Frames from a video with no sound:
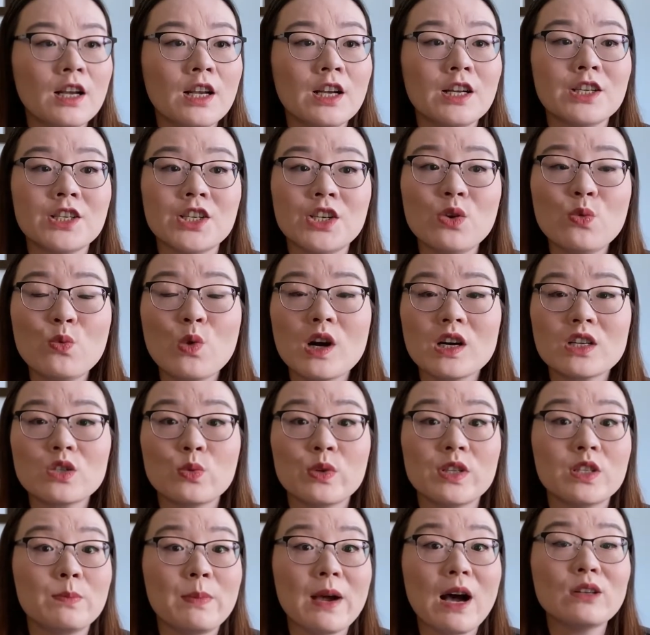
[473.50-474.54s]
She works
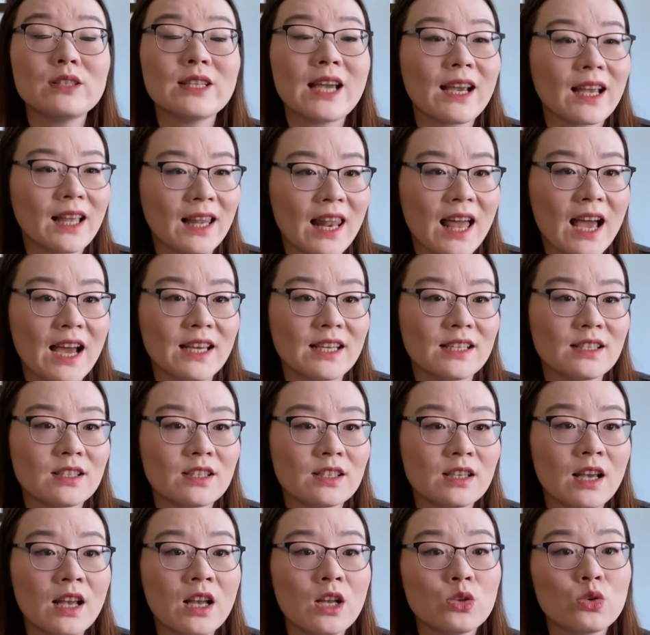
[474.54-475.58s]
with biotech
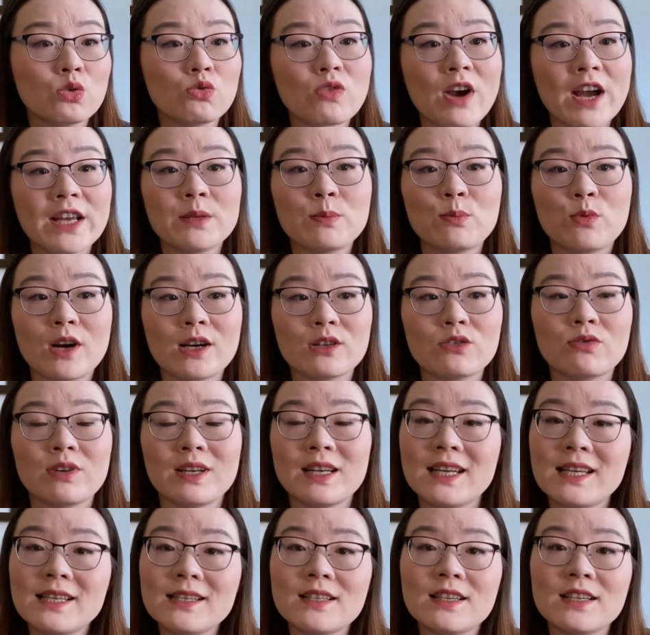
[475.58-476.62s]
clients to write press
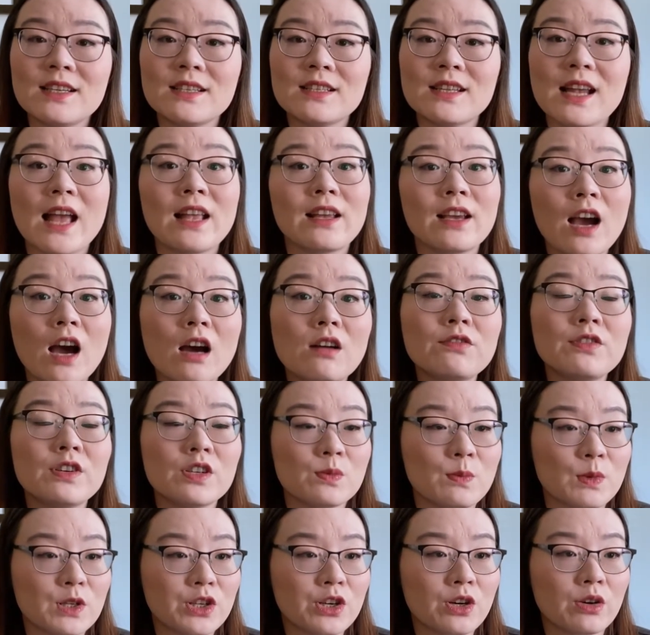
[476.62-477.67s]
releases and conference
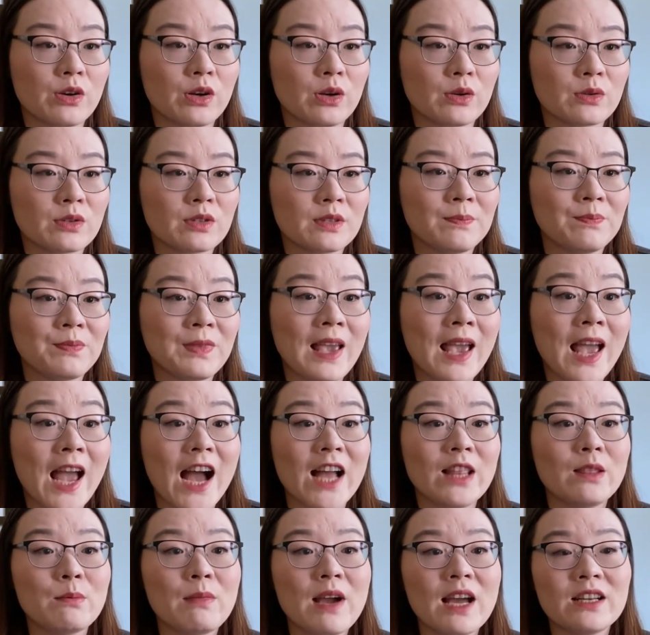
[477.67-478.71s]
materials
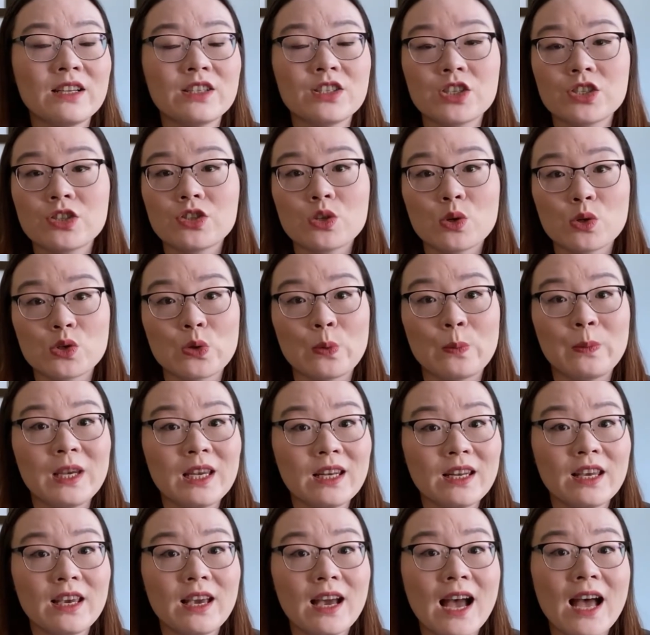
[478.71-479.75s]
and manages social
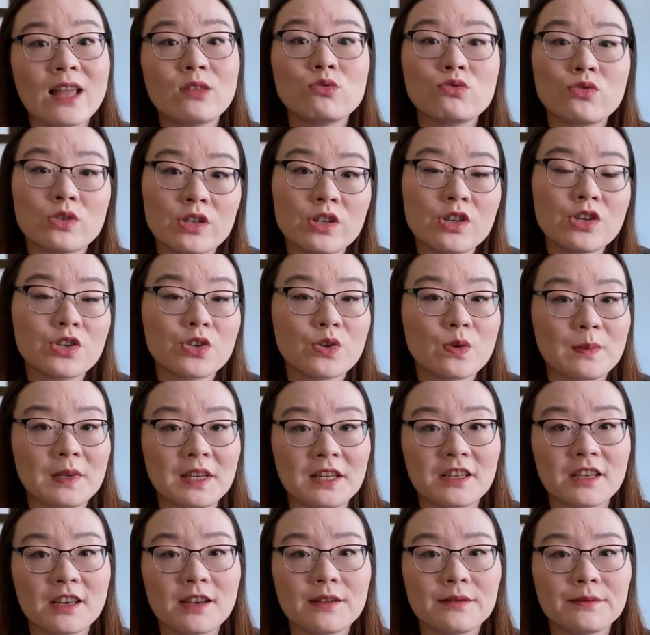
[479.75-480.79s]
media and traditional
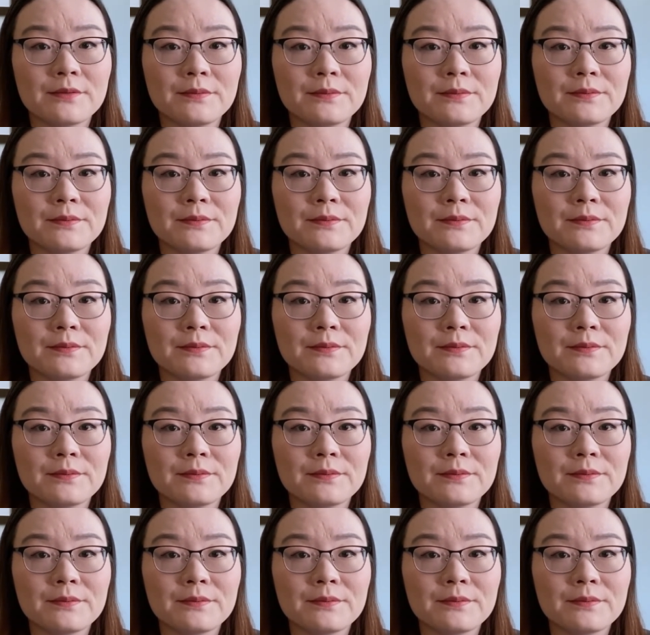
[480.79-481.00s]
media.